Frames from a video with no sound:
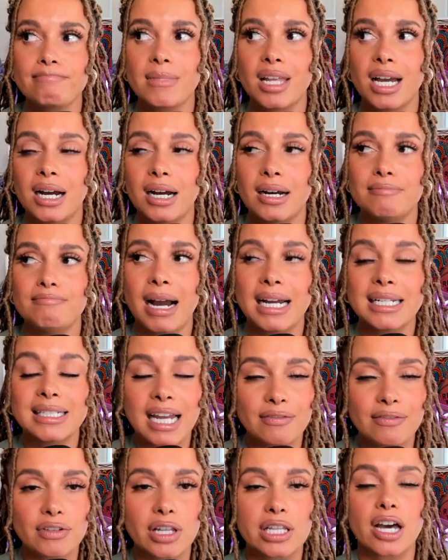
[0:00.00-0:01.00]
I
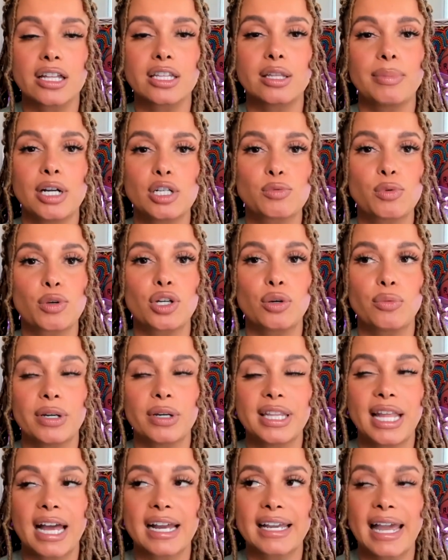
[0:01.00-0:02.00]
definitely thought the Bears were going to
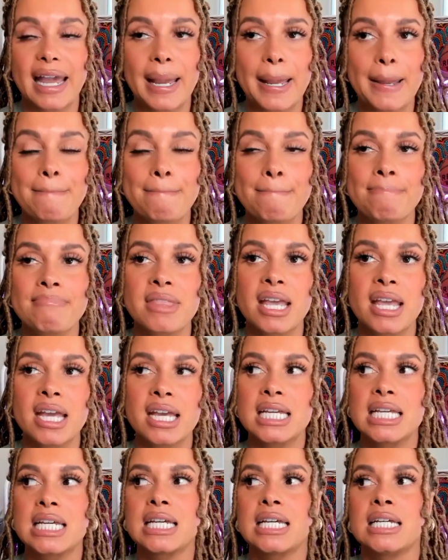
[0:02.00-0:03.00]
win that game.
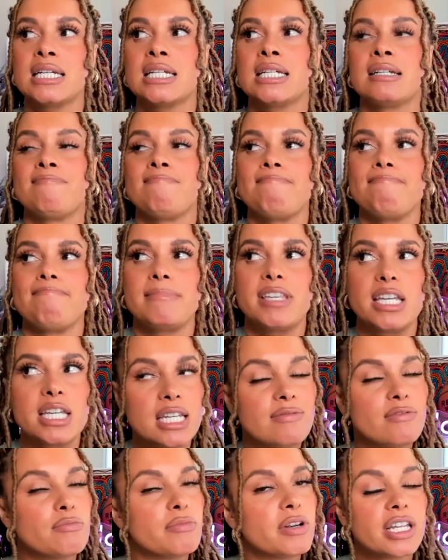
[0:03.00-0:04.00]
Didn't
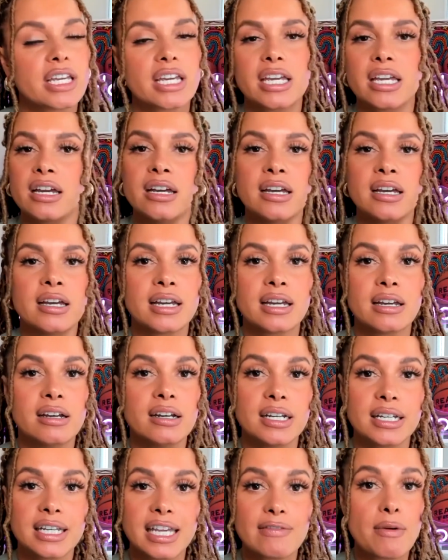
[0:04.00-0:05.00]
even really
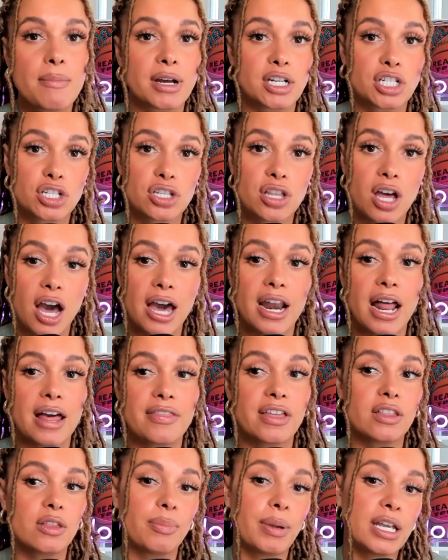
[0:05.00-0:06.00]
give it much thought. I
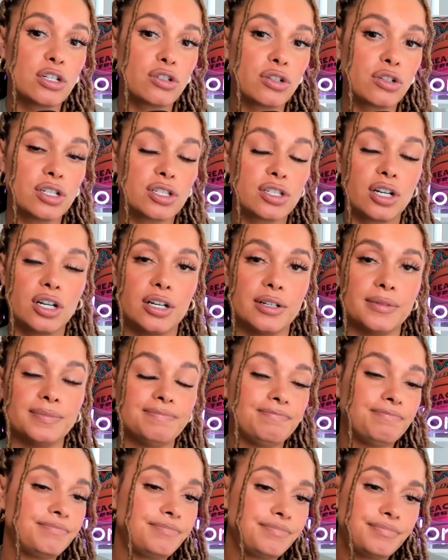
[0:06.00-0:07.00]
think the Patriots are,
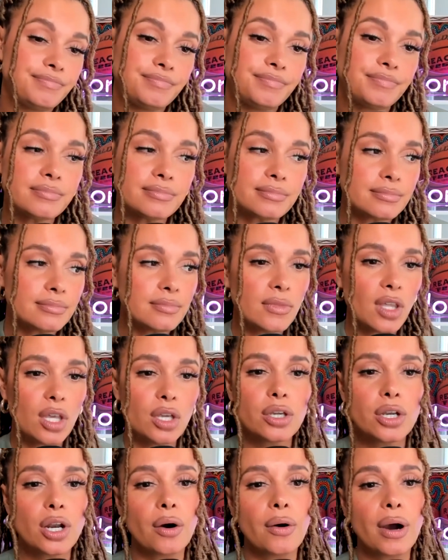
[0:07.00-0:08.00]

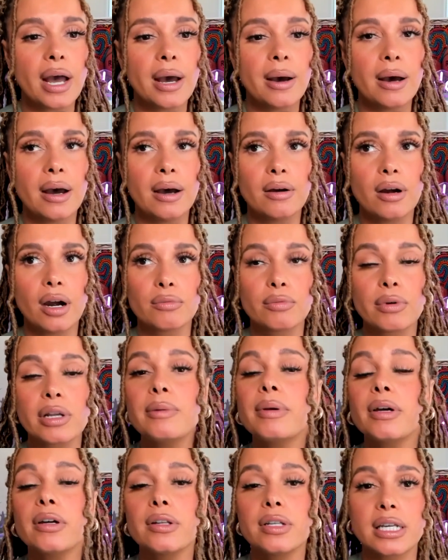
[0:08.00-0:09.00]
a
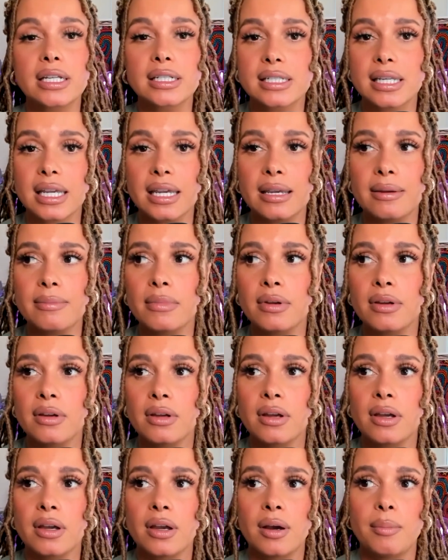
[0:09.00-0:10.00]
rebuilding team,
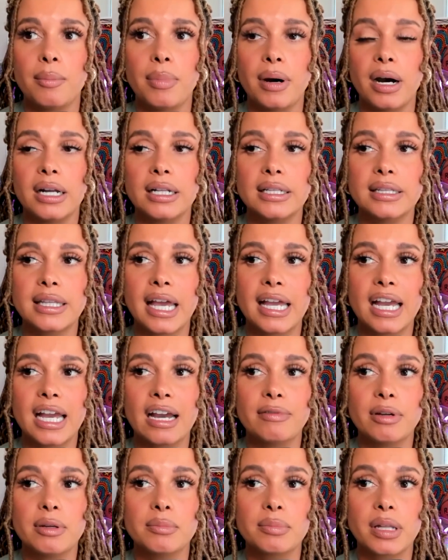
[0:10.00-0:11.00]
but they
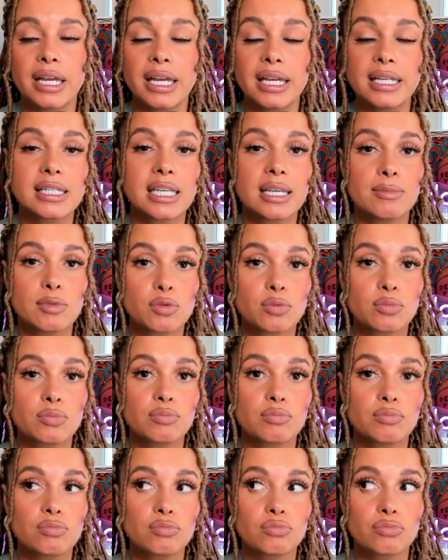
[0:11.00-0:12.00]
have been playing teams
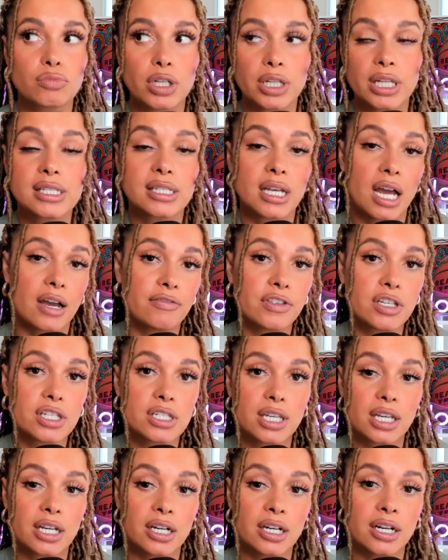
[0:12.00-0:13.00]
really tough
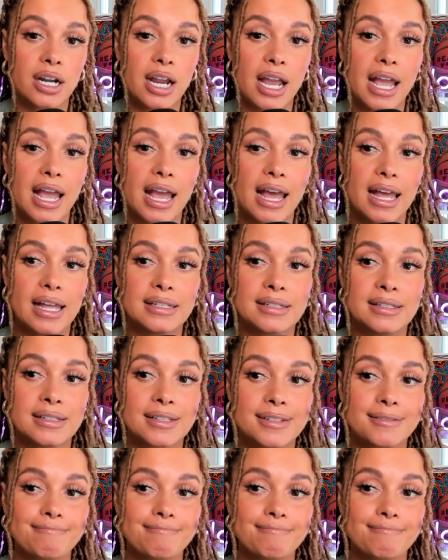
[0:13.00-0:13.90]
this year, and